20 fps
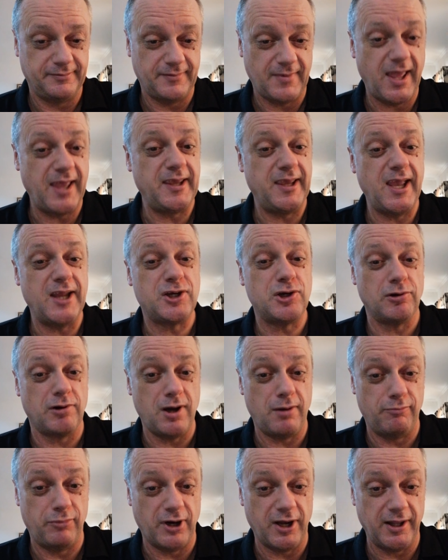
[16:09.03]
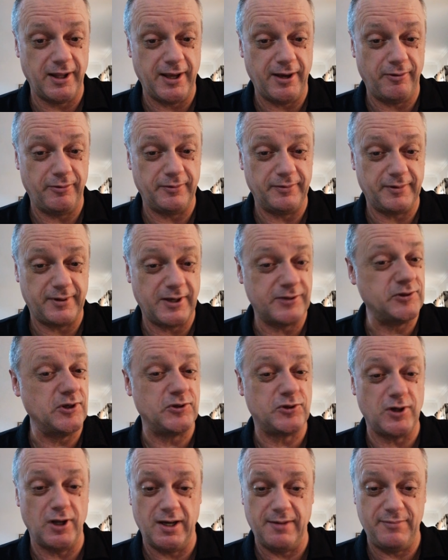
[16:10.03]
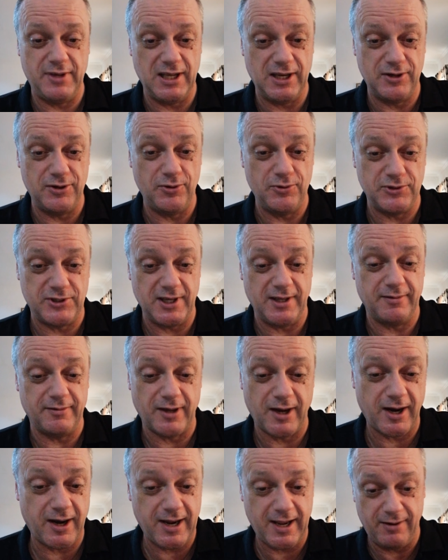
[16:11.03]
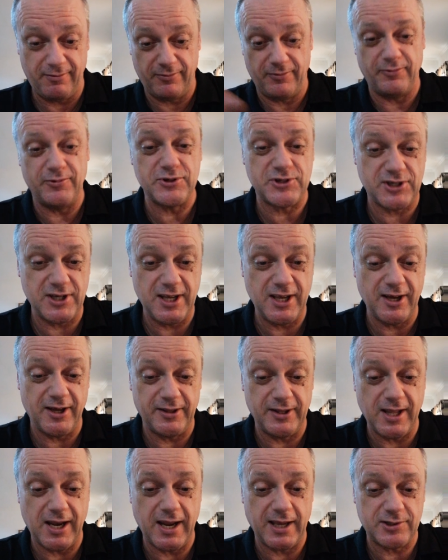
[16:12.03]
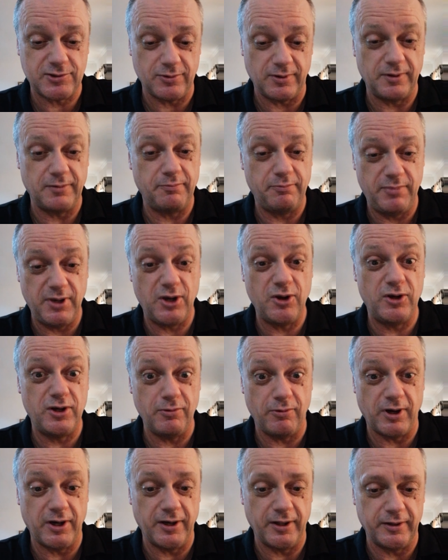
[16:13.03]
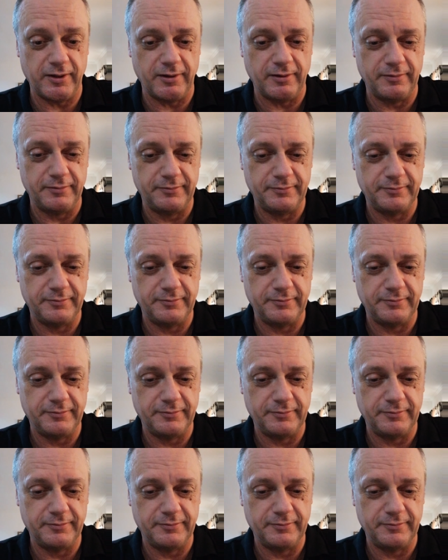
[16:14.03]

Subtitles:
And get your umbrella out because it's going to be a doozy. All right, we'll see you on the next one. Be good to one another.